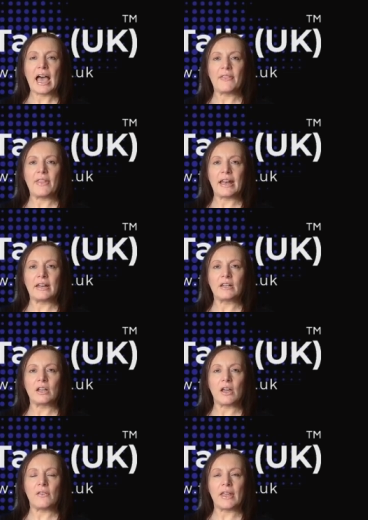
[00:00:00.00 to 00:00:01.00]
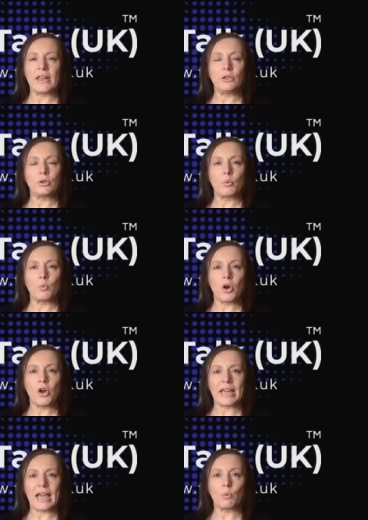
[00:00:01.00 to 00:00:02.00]
And then, and then you can
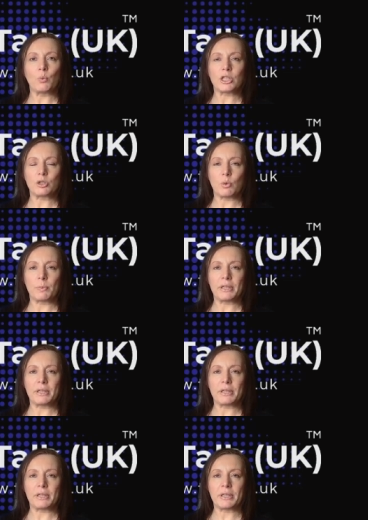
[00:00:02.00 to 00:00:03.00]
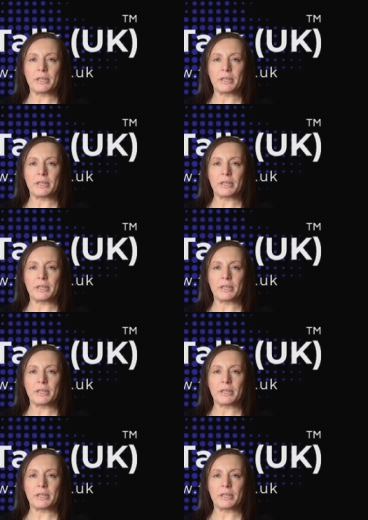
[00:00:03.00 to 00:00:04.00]
work out which will be the best for
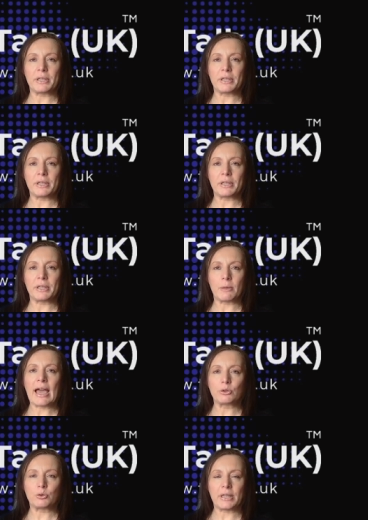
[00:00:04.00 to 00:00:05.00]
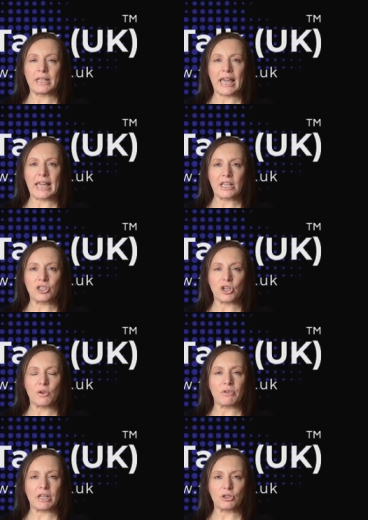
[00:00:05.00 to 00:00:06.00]
your business, how to engage
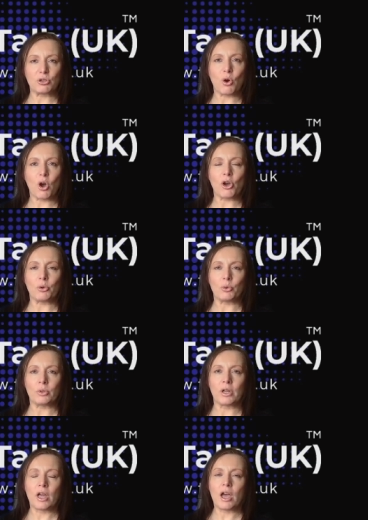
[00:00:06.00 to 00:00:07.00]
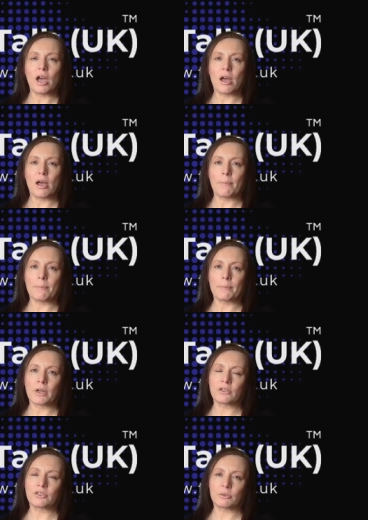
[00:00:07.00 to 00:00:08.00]
and reach your own um,
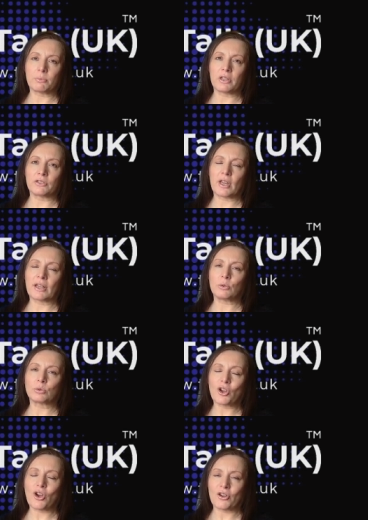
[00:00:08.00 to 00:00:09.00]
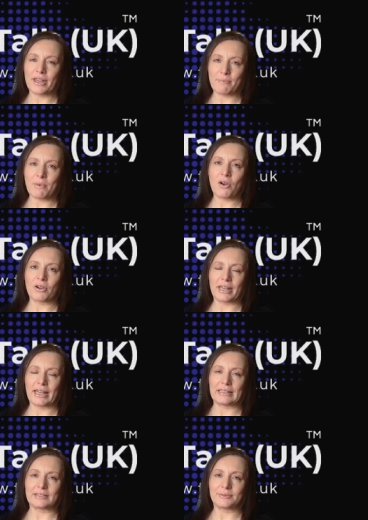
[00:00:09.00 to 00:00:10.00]
customers and your target
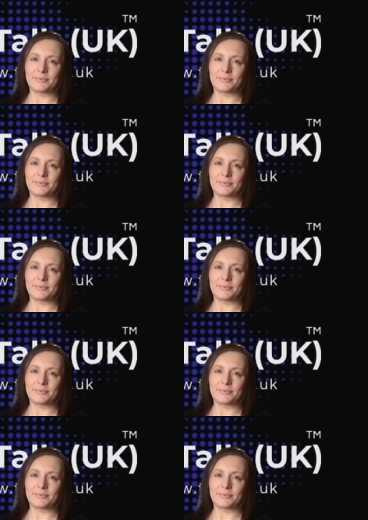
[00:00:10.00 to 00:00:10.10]
market.